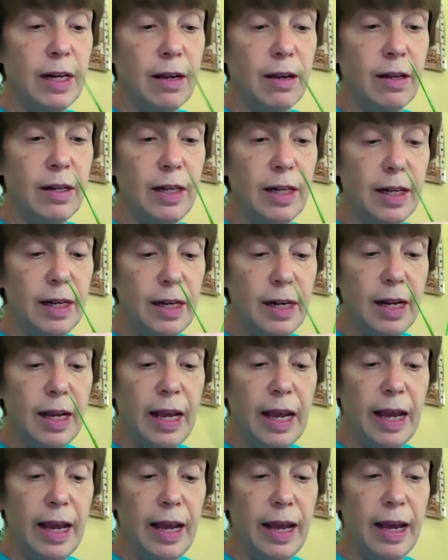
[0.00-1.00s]

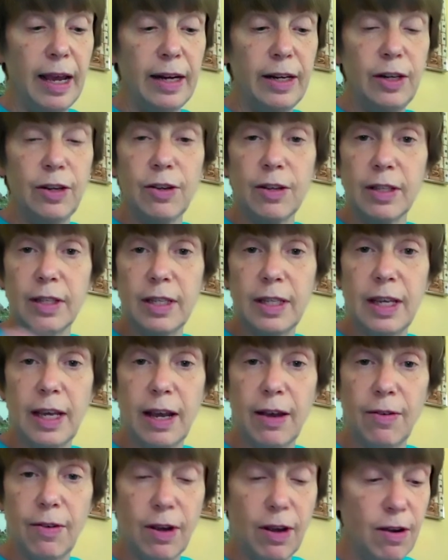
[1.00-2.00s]
onion, and you can see
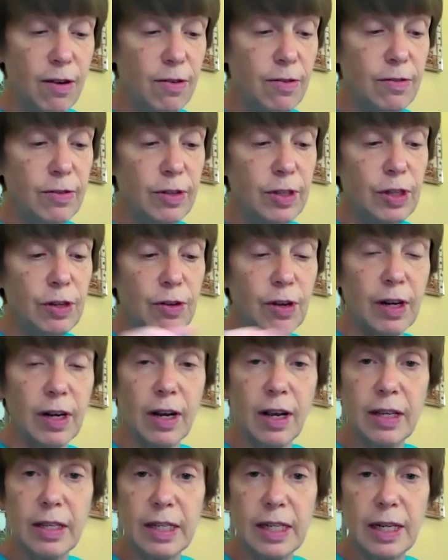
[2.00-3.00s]
how it goes. You
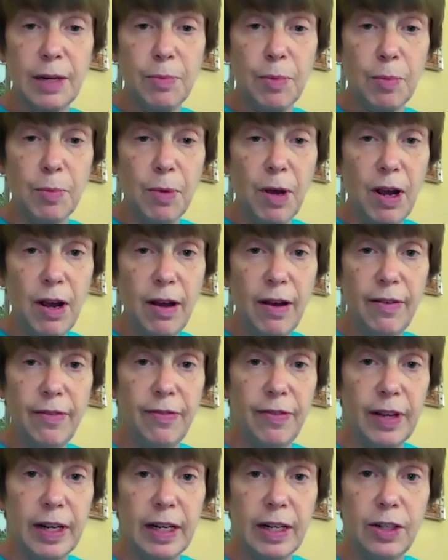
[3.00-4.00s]
can snip them off
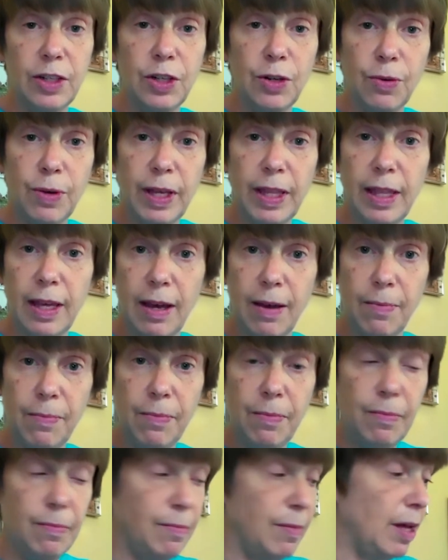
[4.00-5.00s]
and enjoy
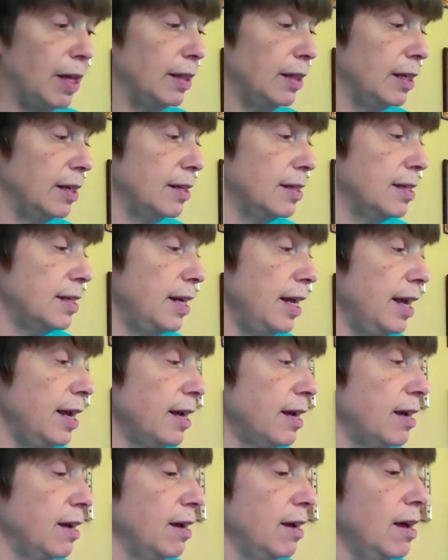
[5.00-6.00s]
them, a little
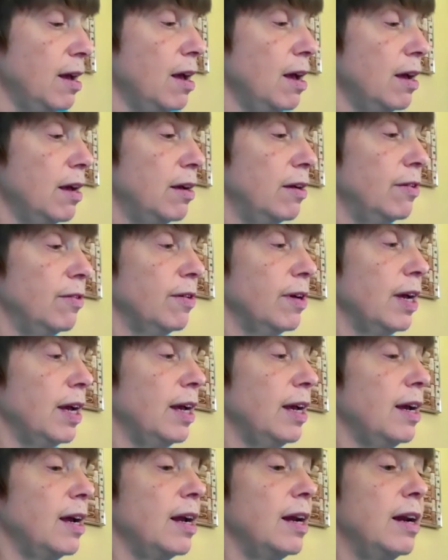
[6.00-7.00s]
snack.
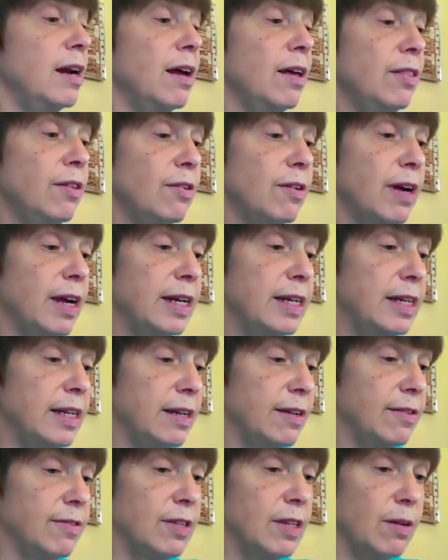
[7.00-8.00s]
Okay, another
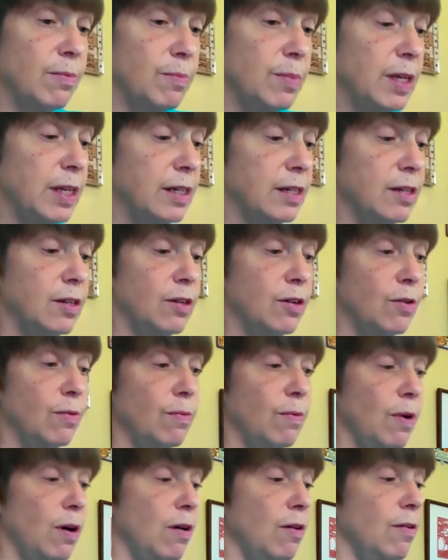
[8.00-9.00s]
idea of something to
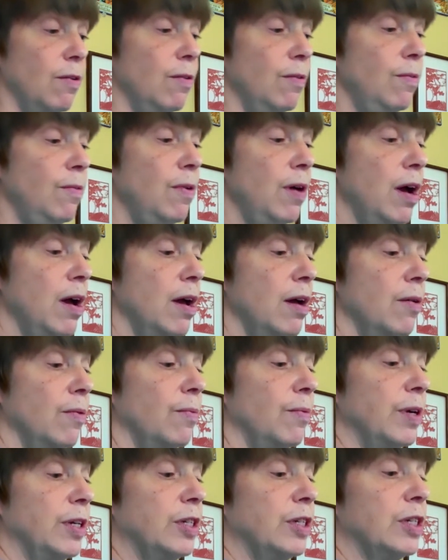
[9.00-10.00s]
grow,
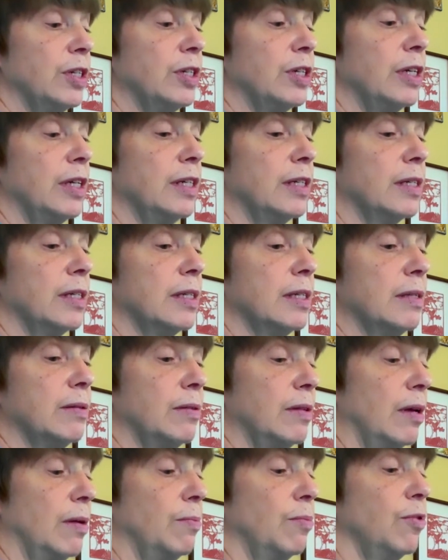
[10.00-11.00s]
which is
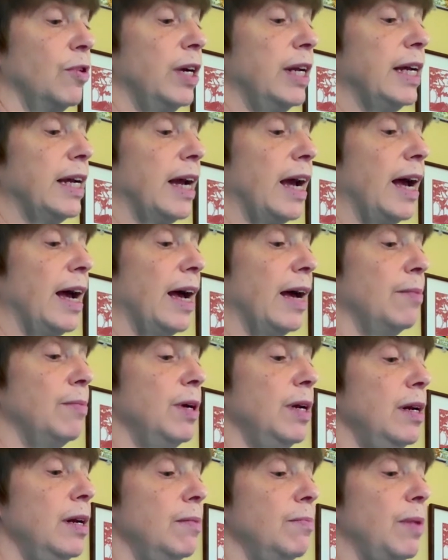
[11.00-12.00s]
pretty
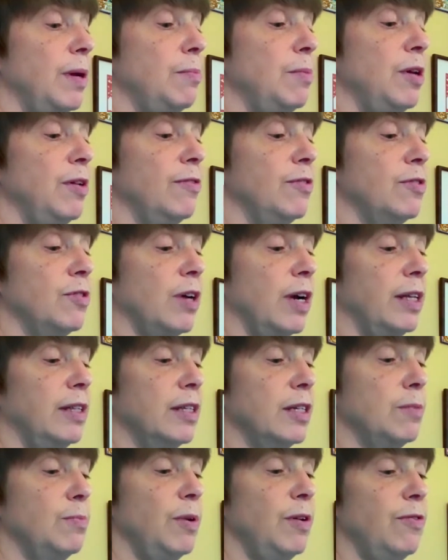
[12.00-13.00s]
common, maybe you've tried
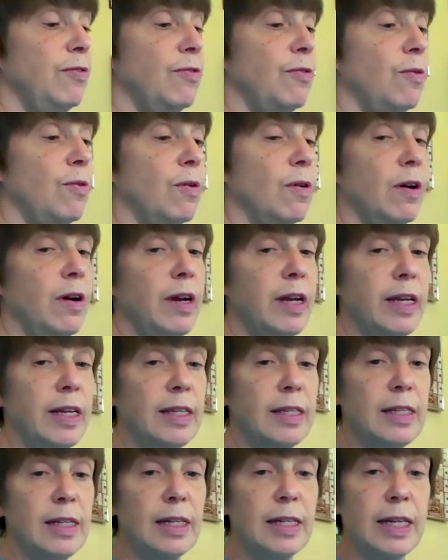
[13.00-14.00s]
this before,
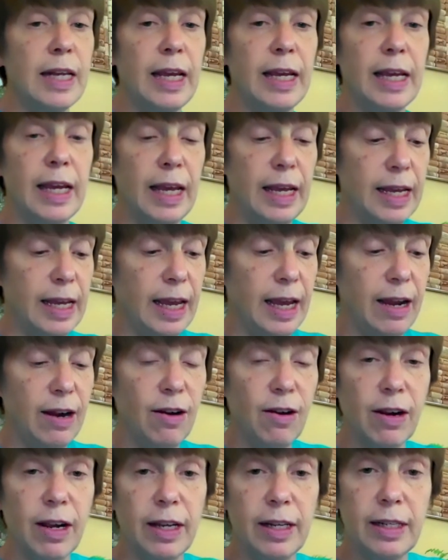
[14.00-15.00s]
is to take a
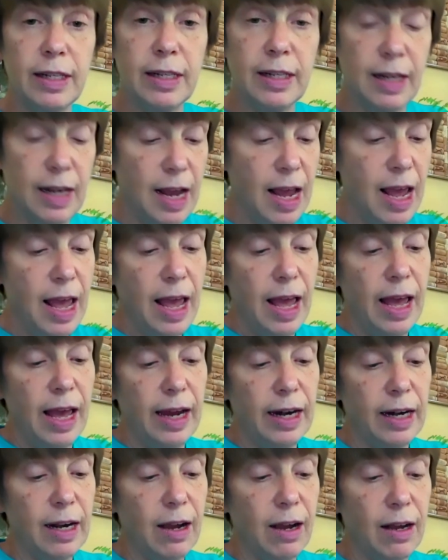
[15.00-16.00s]
carrot
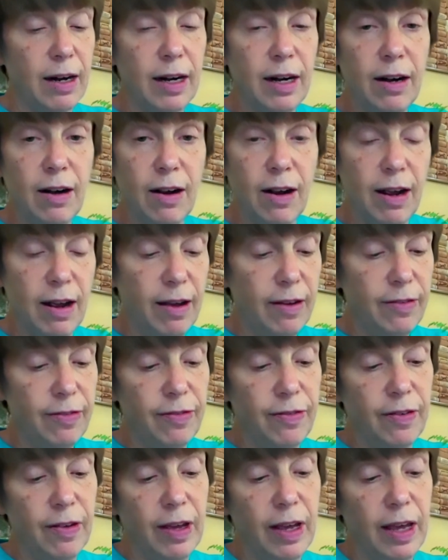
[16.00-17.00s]
and cut it
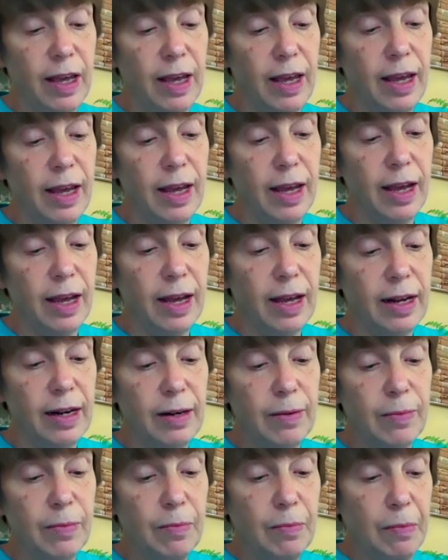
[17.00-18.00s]
off
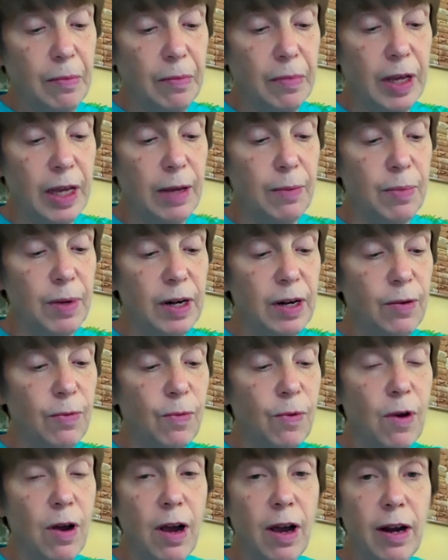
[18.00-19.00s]
and keep it in
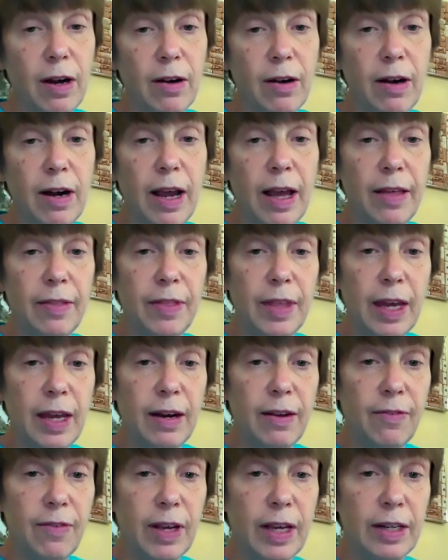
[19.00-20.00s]
water, and then
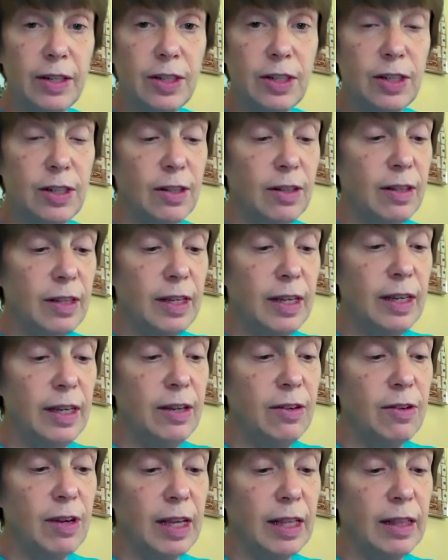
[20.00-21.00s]
eventually
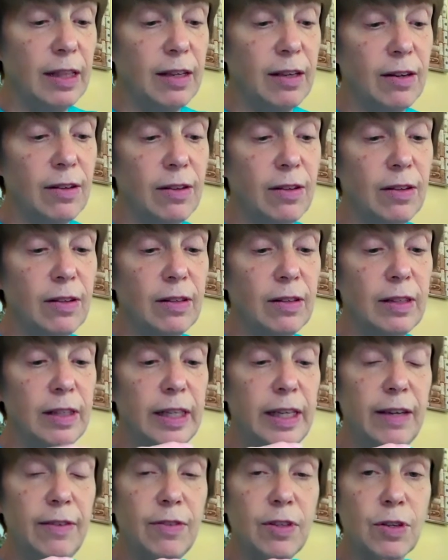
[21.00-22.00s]
you get little
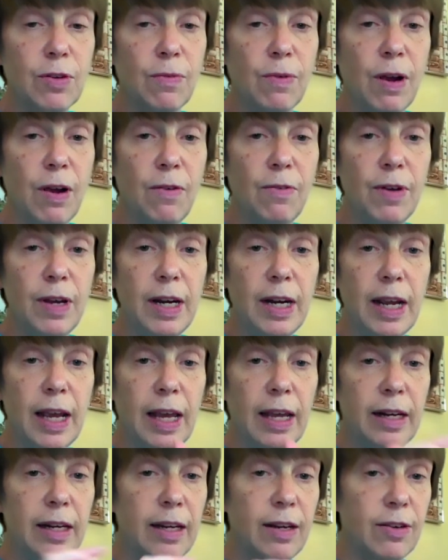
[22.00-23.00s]
leaves growing,
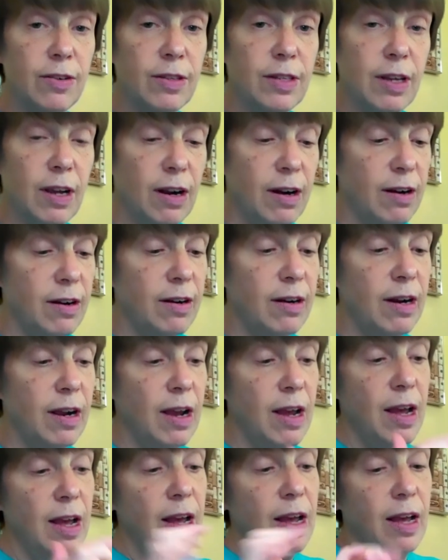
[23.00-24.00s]
and here's our
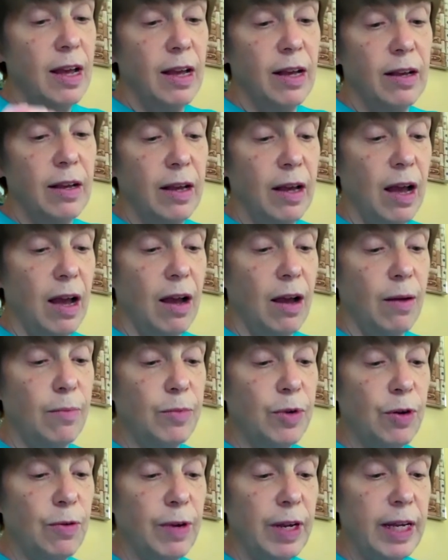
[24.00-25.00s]

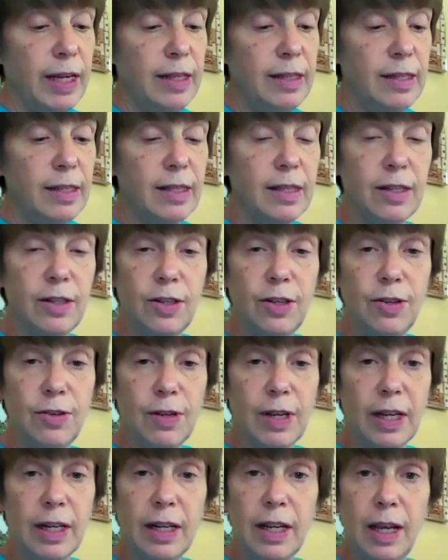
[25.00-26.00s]
greens that you
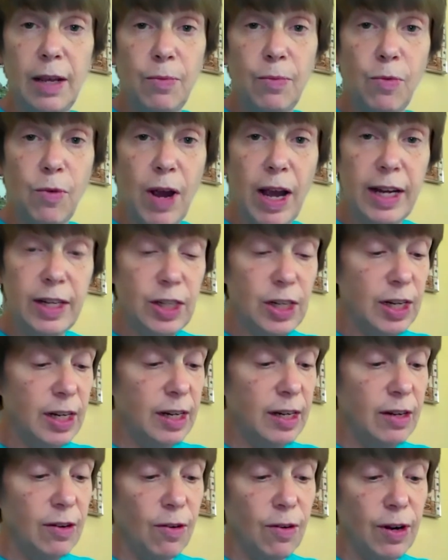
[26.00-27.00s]
can keep
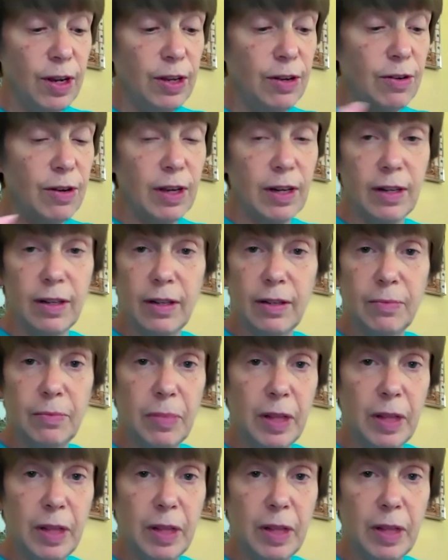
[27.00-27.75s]
watching, or you can